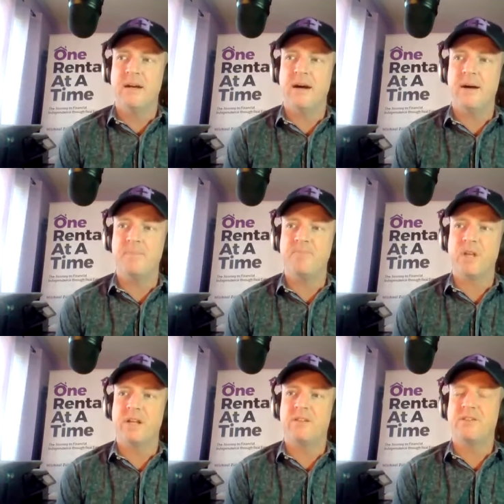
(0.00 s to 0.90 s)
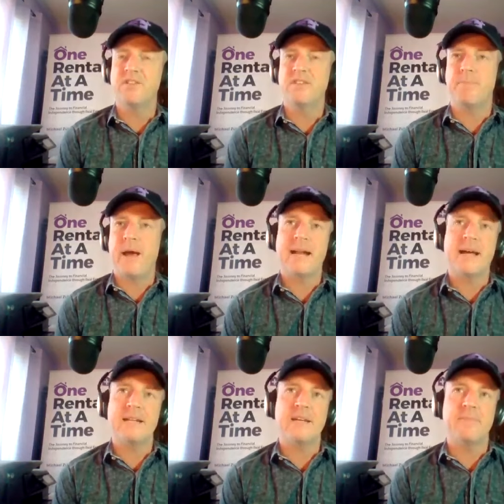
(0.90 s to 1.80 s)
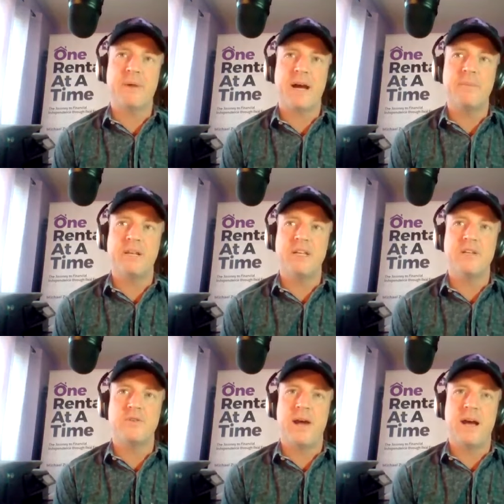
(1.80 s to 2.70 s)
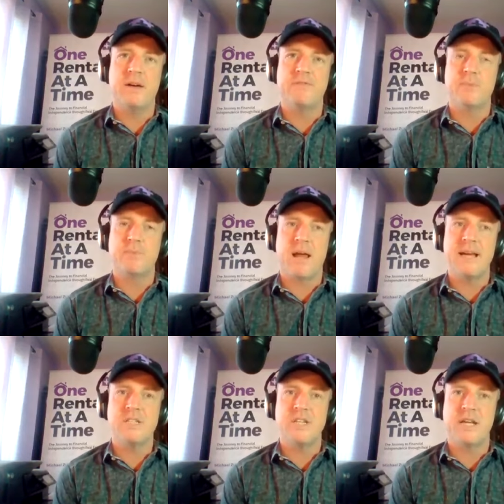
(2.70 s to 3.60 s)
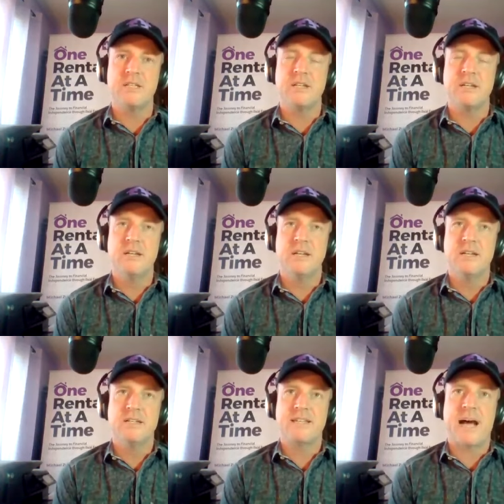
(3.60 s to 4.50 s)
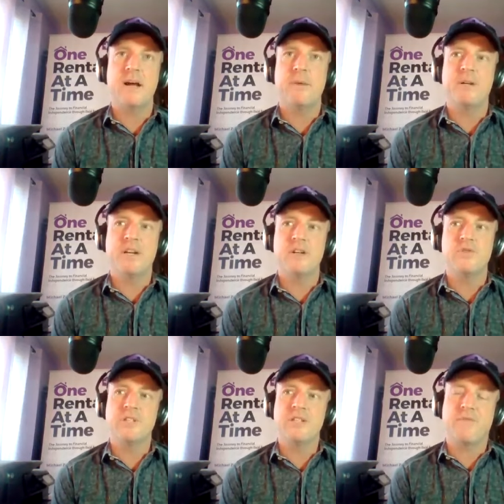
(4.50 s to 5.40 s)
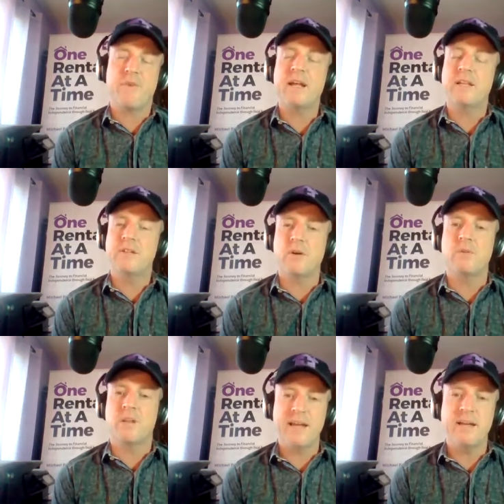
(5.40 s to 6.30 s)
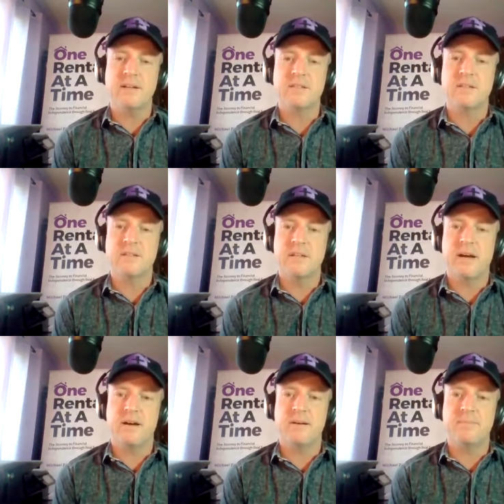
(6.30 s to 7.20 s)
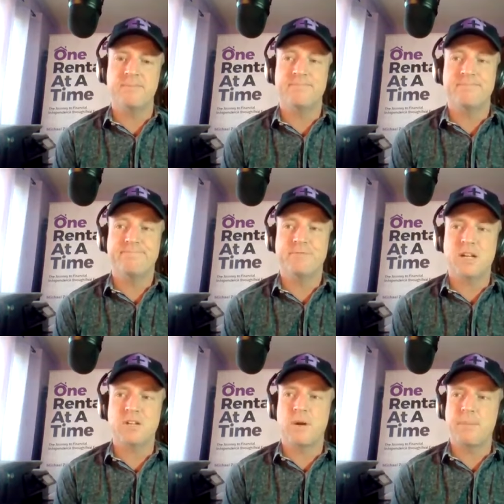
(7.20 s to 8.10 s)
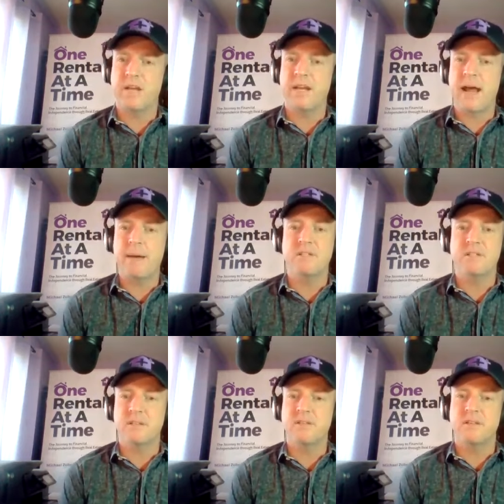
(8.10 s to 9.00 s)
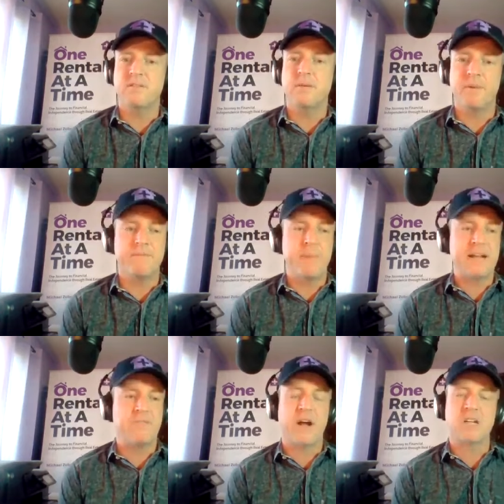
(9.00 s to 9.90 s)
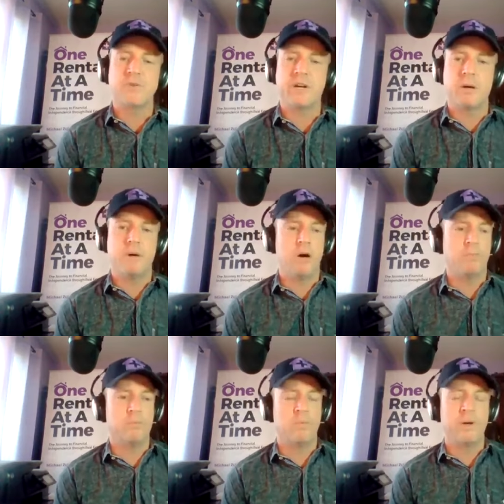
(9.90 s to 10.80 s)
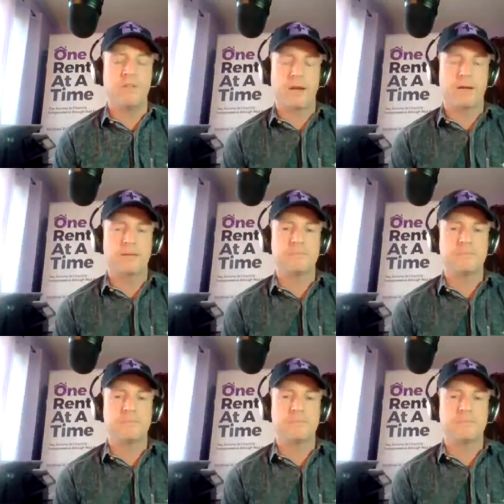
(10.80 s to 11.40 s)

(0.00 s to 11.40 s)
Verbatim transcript: Um, it's just a bad idea, in my opinion, to have supply chains tied up in countries that frankly don't like us. Um, so that's what I'm thinking happens is, is some manufacturing come home. What do you think?